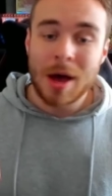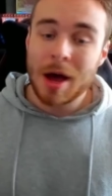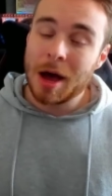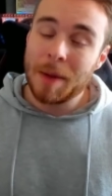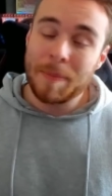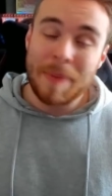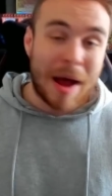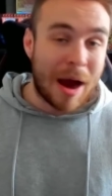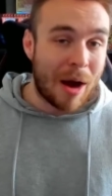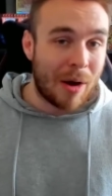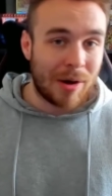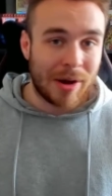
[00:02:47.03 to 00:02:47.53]

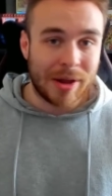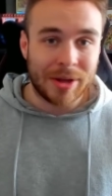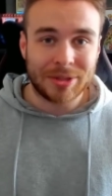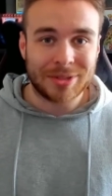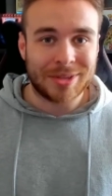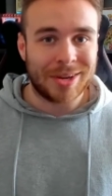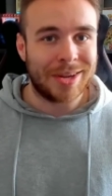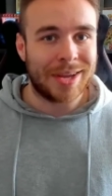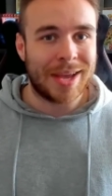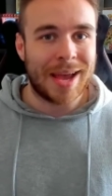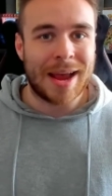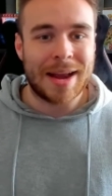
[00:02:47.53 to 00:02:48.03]
Apparently, it's
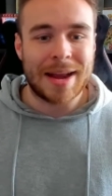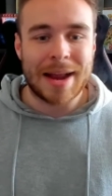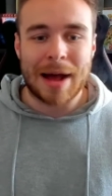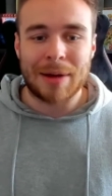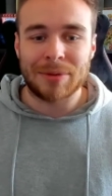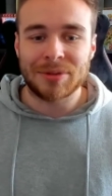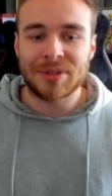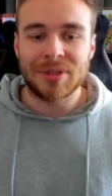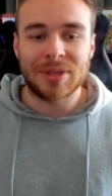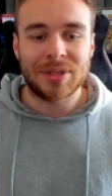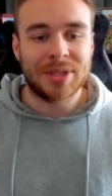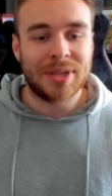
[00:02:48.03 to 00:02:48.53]
going to get
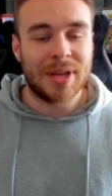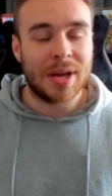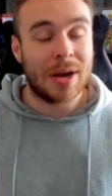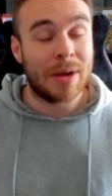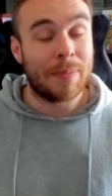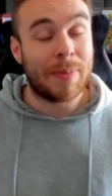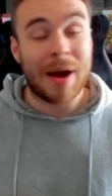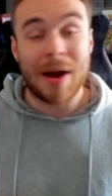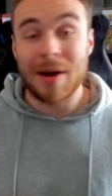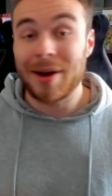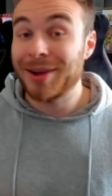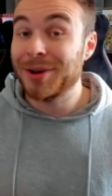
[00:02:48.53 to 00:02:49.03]
announced this year.
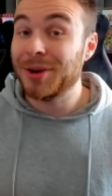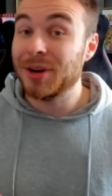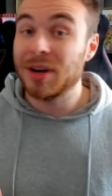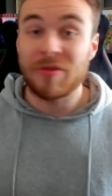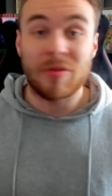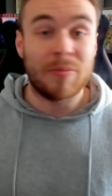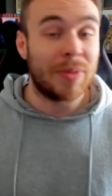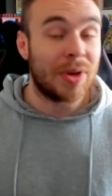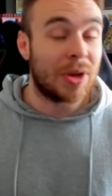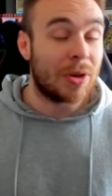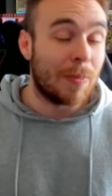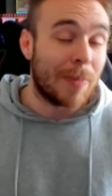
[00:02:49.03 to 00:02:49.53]
Apparently, it could
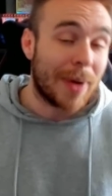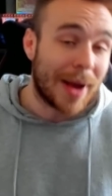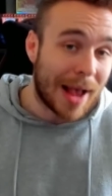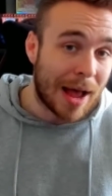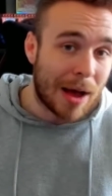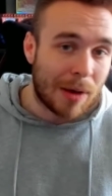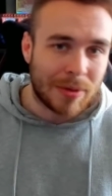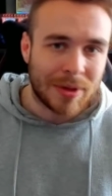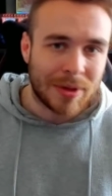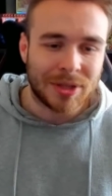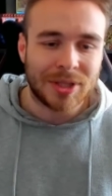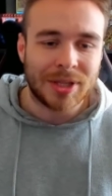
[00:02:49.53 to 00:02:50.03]
even be coming
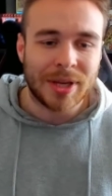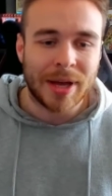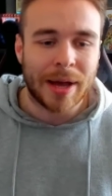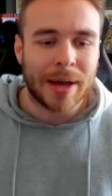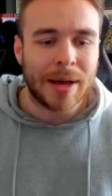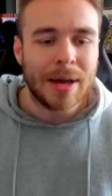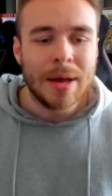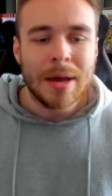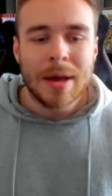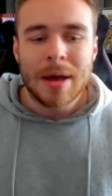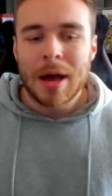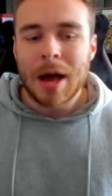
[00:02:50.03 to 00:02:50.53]
out this
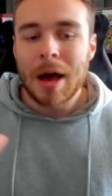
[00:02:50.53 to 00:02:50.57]
year.